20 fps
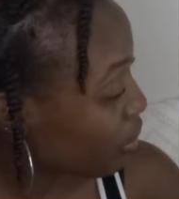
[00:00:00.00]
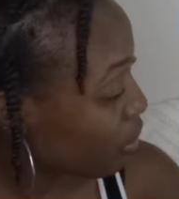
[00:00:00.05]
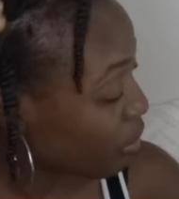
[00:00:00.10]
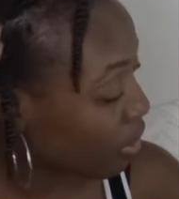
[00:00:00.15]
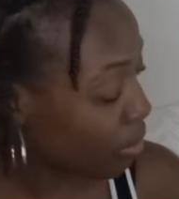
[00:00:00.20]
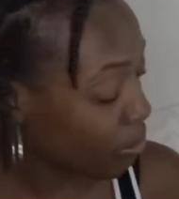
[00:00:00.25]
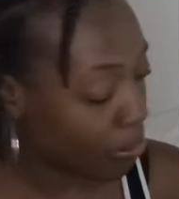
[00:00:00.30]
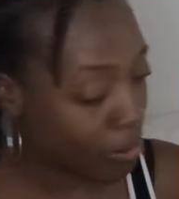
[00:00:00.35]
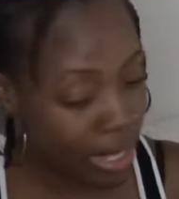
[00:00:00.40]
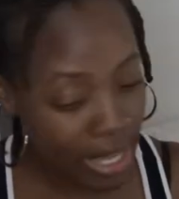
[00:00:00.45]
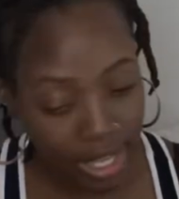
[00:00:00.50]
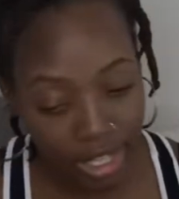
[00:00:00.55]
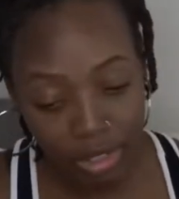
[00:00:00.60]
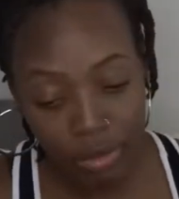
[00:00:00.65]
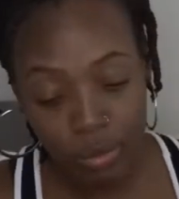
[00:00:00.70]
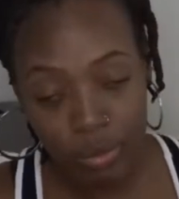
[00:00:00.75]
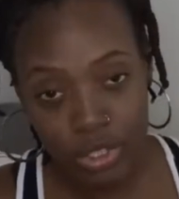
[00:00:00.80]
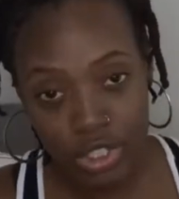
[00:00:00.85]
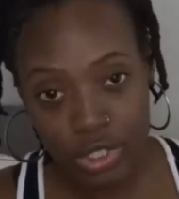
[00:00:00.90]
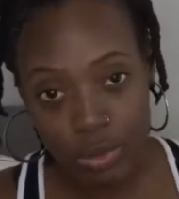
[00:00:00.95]
growing back,
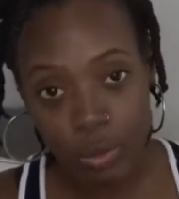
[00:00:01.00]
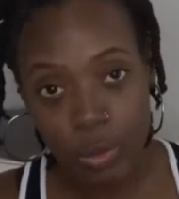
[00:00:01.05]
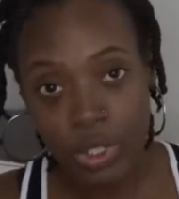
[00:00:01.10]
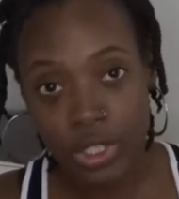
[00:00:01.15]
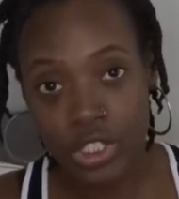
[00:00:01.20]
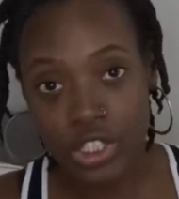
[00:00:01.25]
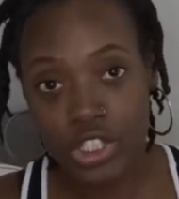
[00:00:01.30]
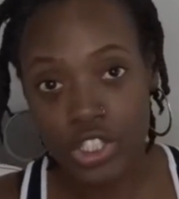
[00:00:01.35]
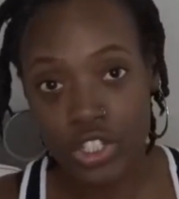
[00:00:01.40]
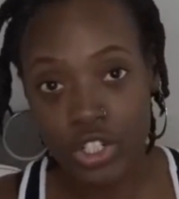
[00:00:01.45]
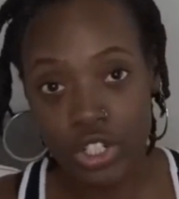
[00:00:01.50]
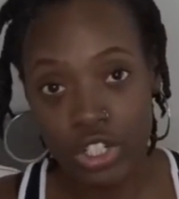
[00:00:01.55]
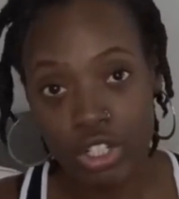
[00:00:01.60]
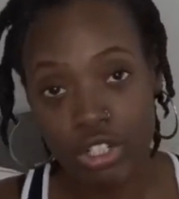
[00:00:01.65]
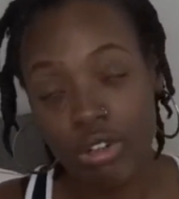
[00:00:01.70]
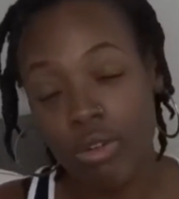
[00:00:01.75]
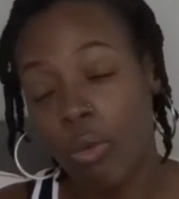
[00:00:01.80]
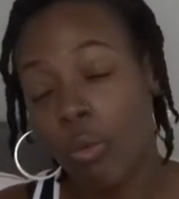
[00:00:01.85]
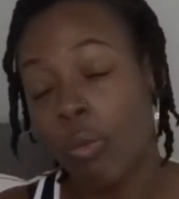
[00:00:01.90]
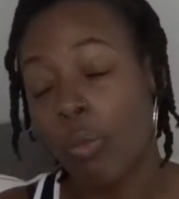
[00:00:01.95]
which is where
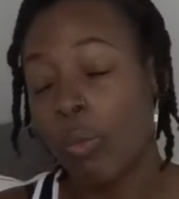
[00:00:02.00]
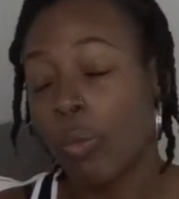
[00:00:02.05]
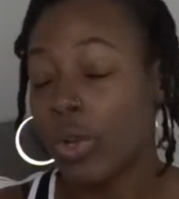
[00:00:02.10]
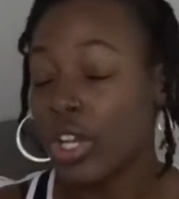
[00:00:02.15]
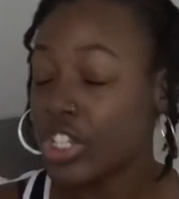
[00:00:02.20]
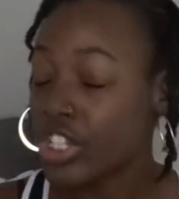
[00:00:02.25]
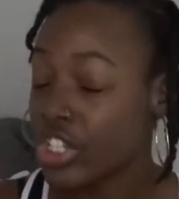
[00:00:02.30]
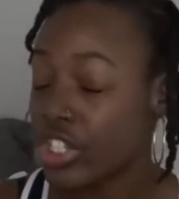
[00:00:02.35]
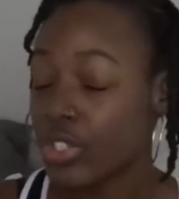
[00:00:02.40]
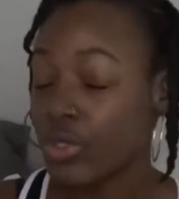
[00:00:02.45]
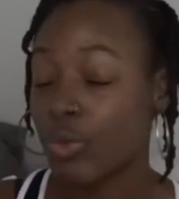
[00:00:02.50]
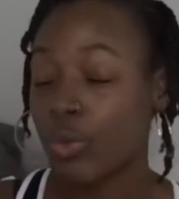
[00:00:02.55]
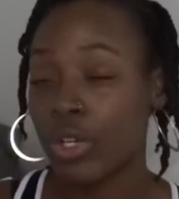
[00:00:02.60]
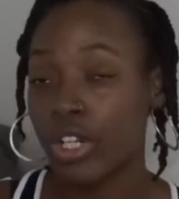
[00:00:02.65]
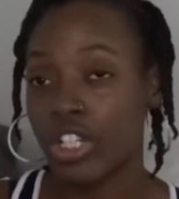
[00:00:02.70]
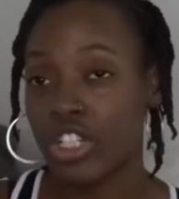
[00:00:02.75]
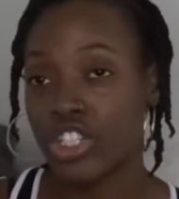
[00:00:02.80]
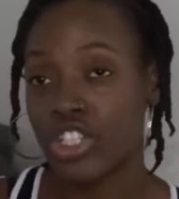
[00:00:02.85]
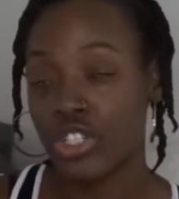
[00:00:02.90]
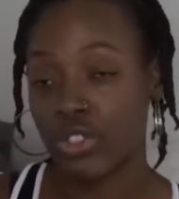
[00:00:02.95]

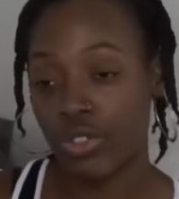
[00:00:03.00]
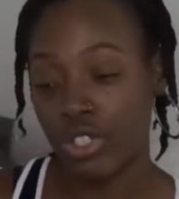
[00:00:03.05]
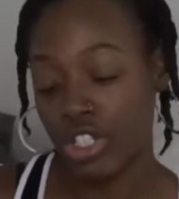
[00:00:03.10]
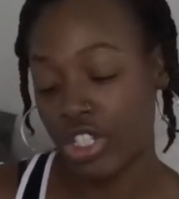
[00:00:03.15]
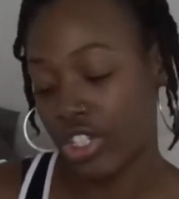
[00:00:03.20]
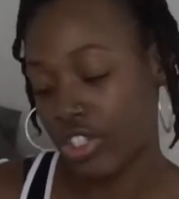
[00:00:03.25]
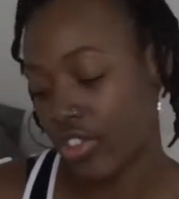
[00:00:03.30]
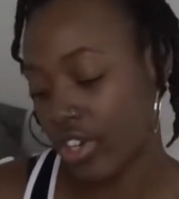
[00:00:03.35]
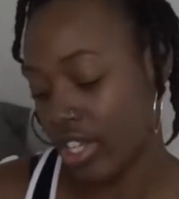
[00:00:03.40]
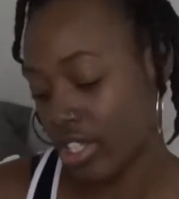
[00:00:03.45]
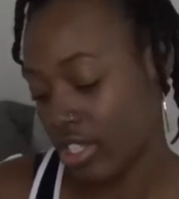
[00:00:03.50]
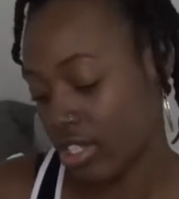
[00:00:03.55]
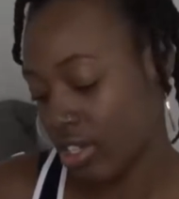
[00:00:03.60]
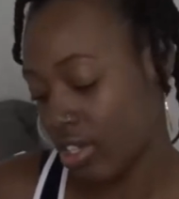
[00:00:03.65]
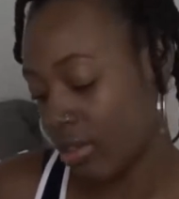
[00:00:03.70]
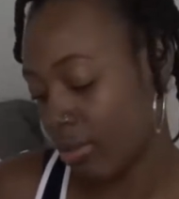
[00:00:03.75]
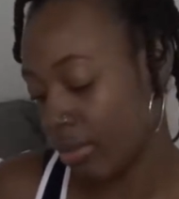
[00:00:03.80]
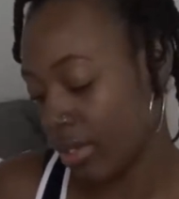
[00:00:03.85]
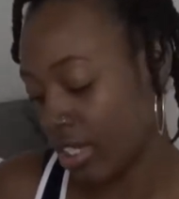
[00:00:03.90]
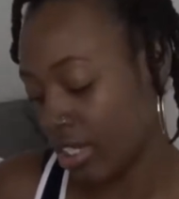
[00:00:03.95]
the short strands
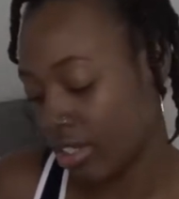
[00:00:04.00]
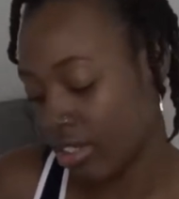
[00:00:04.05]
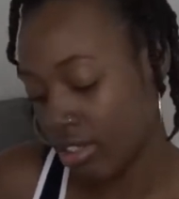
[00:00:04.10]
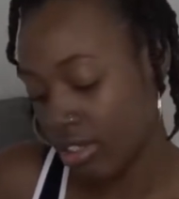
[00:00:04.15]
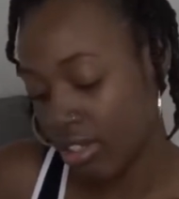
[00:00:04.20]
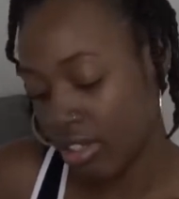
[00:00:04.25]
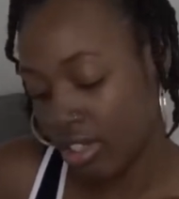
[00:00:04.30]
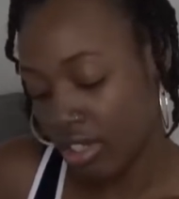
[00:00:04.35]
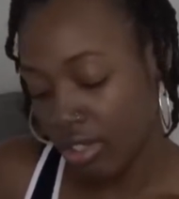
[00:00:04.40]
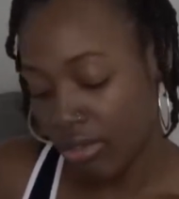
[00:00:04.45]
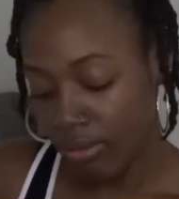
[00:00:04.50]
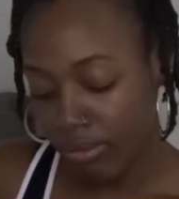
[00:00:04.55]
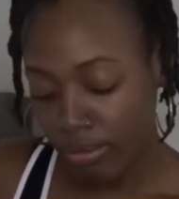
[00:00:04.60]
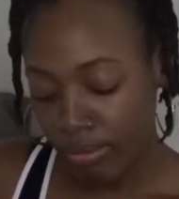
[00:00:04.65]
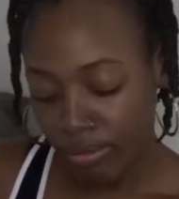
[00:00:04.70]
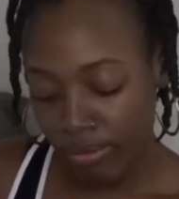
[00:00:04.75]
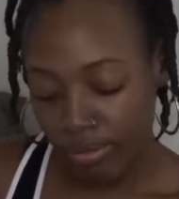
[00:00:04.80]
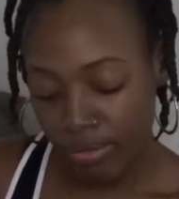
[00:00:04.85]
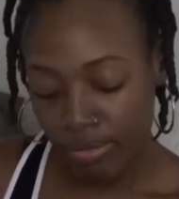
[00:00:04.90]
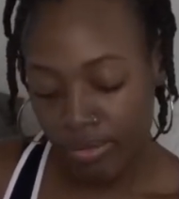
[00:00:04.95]
come in.
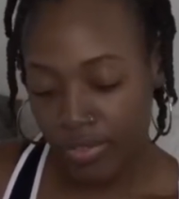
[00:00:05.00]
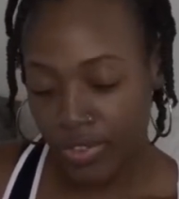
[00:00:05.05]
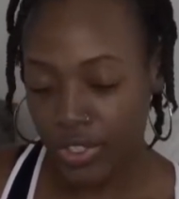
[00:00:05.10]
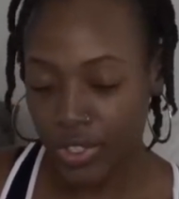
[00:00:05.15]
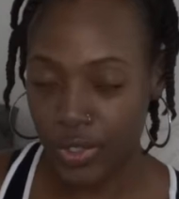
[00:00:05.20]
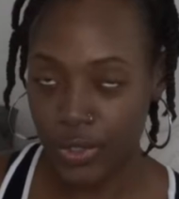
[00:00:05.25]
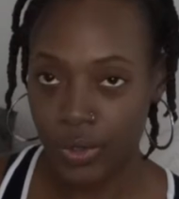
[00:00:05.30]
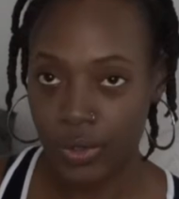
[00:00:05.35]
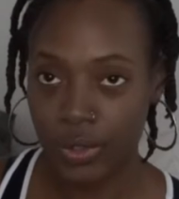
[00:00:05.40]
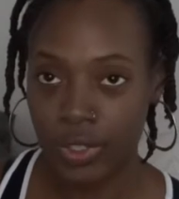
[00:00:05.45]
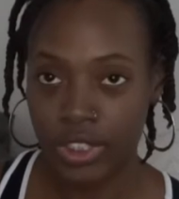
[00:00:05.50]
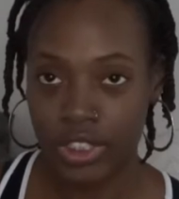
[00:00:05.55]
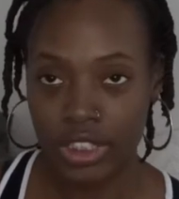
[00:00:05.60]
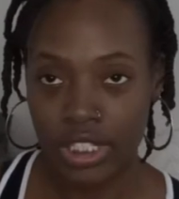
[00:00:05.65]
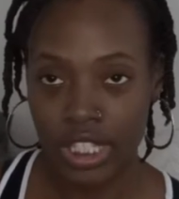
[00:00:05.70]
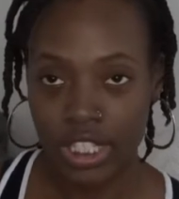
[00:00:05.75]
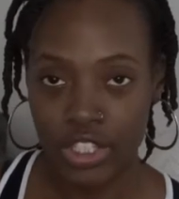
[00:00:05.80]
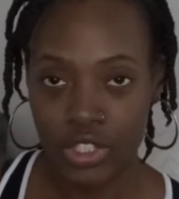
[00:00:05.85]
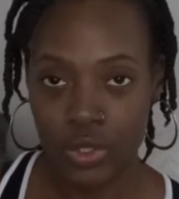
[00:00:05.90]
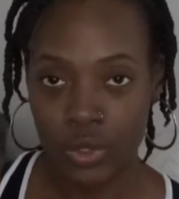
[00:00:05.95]
So it's
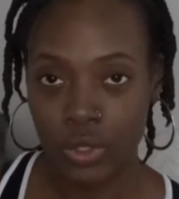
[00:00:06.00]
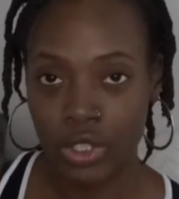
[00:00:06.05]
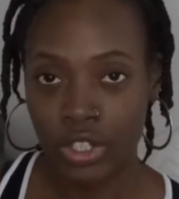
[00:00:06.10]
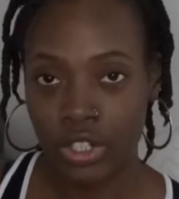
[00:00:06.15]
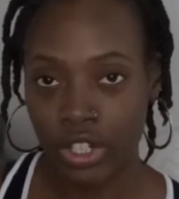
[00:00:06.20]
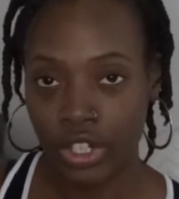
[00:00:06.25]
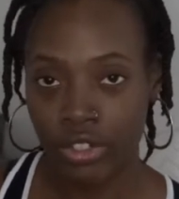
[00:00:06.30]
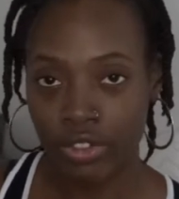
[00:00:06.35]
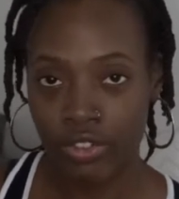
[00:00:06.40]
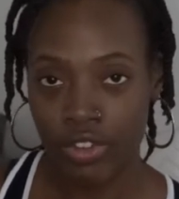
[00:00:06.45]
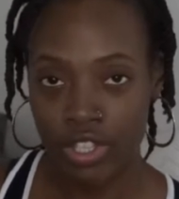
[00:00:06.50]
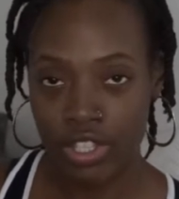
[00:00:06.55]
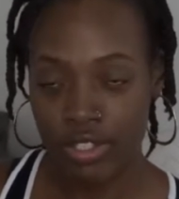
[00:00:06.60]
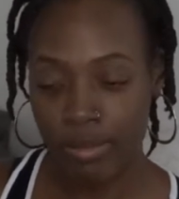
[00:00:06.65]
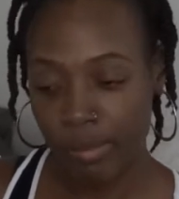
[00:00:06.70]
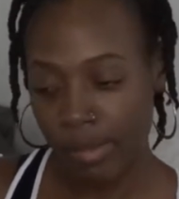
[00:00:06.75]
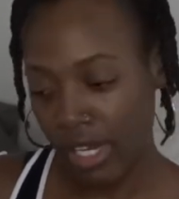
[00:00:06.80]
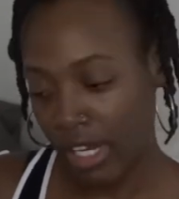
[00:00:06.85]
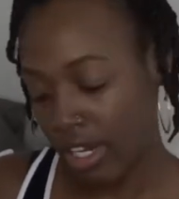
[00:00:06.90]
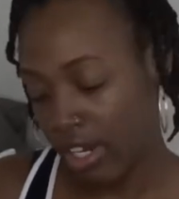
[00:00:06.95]
like shorter than the rest
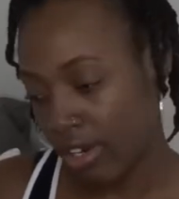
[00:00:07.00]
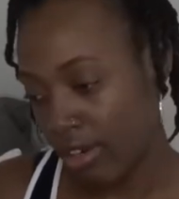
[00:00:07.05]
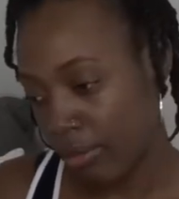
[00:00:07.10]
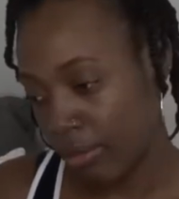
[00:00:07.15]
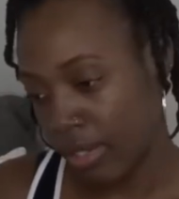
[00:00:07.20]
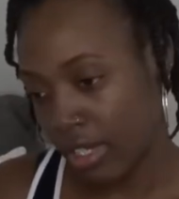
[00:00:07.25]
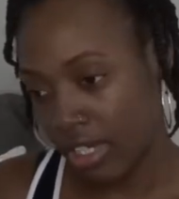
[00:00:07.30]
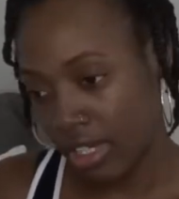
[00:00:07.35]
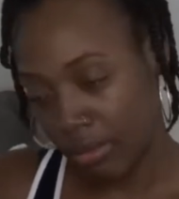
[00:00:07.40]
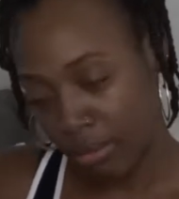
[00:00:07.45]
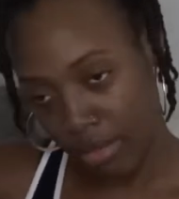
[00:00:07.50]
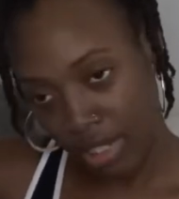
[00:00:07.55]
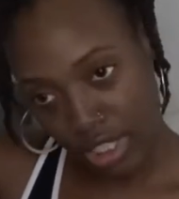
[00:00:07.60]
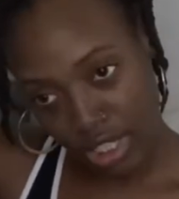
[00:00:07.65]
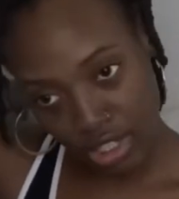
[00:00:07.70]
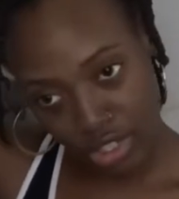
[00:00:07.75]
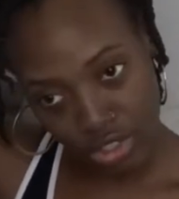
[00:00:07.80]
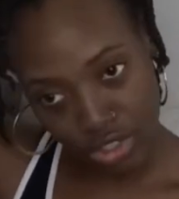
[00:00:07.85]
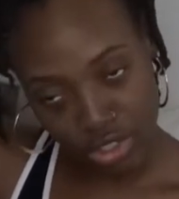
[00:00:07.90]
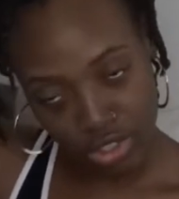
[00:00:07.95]
of my hair, being that my
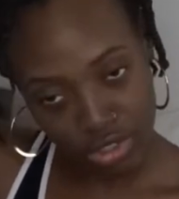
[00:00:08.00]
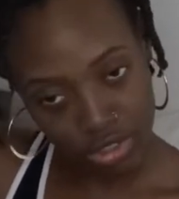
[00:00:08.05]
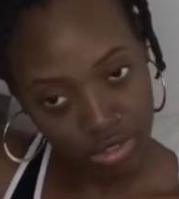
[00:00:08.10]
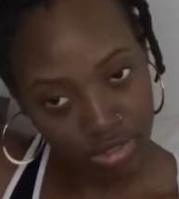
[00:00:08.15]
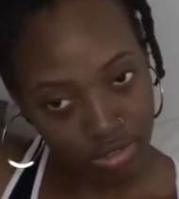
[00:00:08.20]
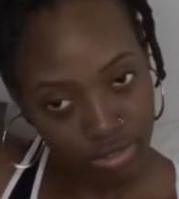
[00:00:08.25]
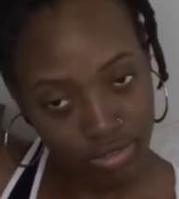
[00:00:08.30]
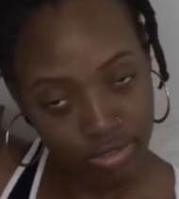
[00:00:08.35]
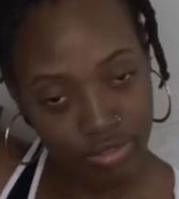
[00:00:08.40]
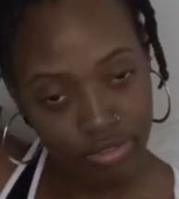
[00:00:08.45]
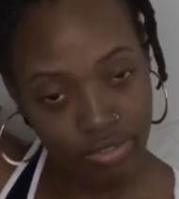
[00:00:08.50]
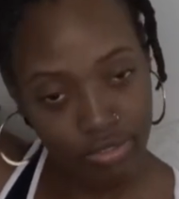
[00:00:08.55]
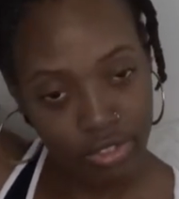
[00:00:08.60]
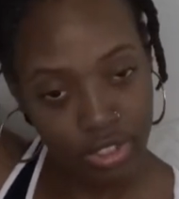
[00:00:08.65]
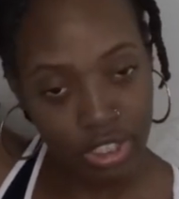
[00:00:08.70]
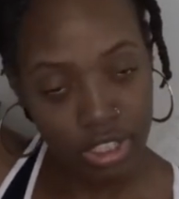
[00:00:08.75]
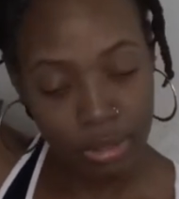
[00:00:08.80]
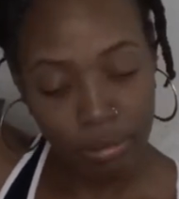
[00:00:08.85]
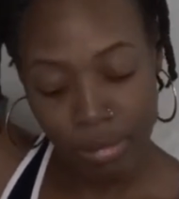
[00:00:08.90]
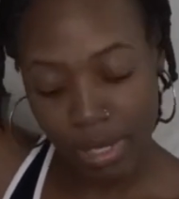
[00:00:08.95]
hair is
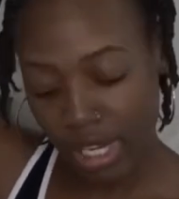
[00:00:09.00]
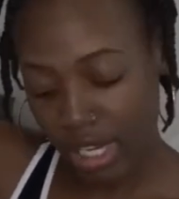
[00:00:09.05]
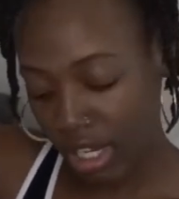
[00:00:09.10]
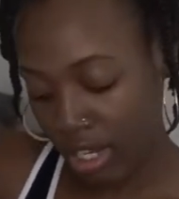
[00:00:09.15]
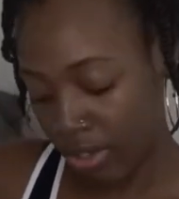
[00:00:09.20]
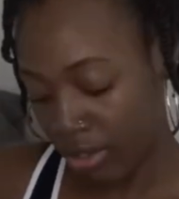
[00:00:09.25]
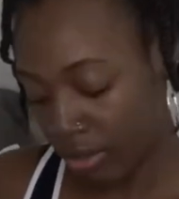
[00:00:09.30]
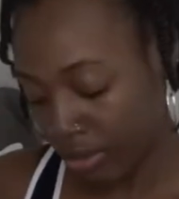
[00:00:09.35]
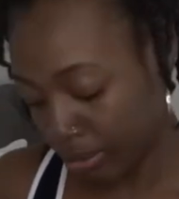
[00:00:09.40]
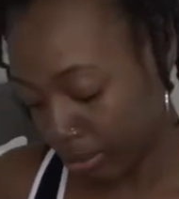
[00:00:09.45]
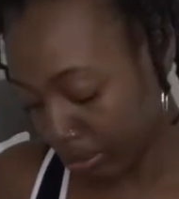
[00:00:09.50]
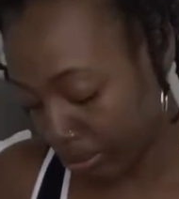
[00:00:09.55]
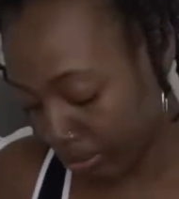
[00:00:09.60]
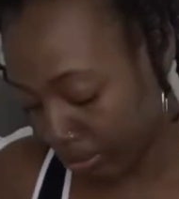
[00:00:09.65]
pulling back out.